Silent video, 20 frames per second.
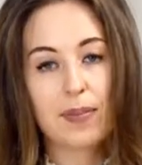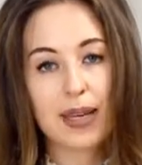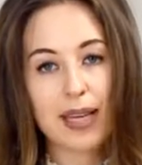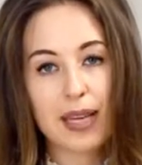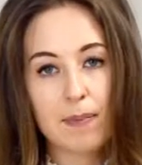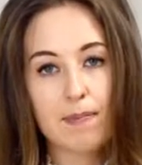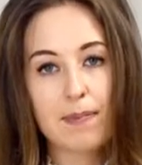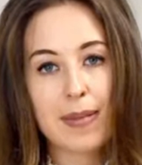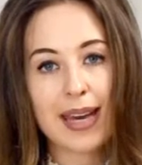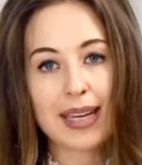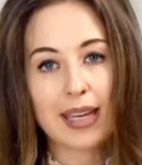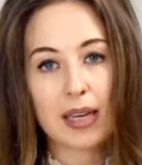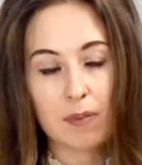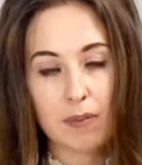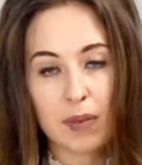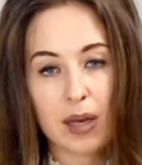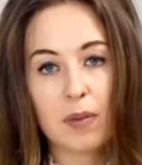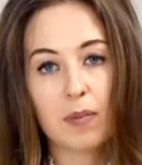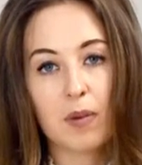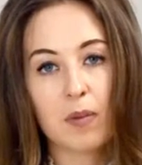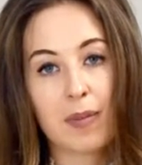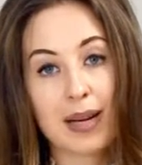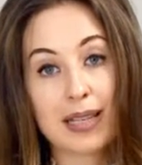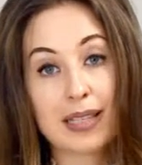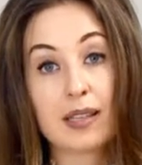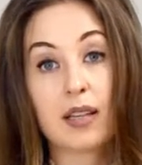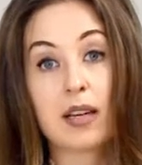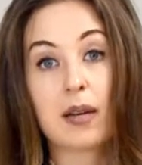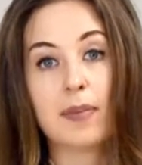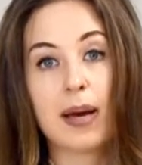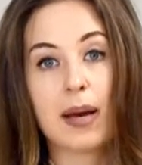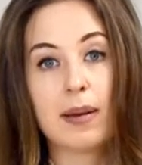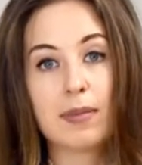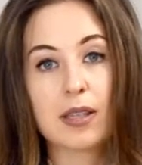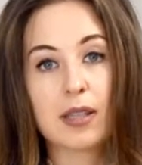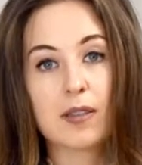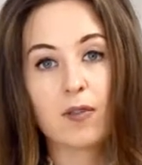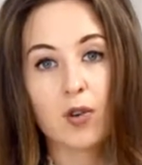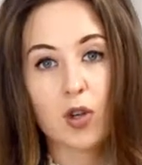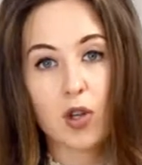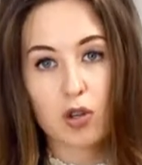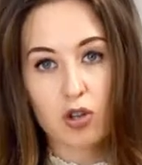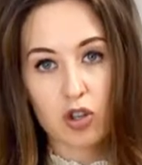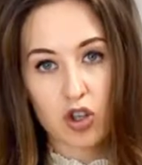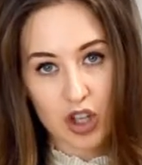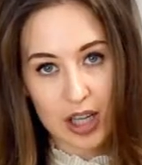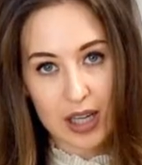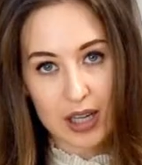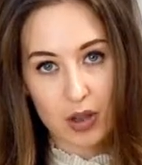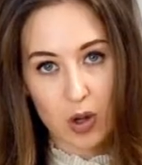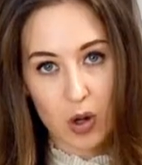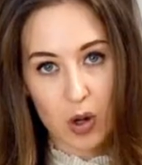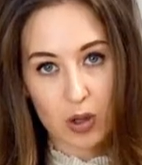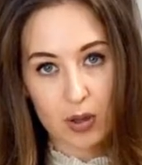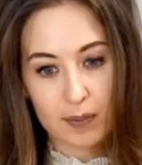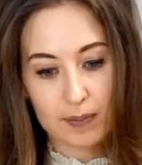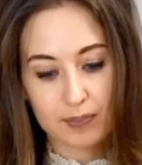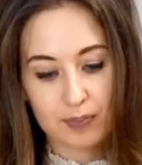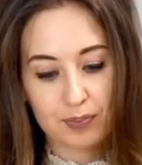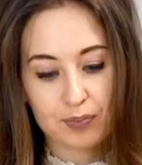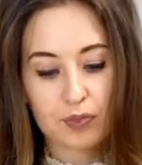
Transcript: keep making minimum monthly repayments for your GE loan.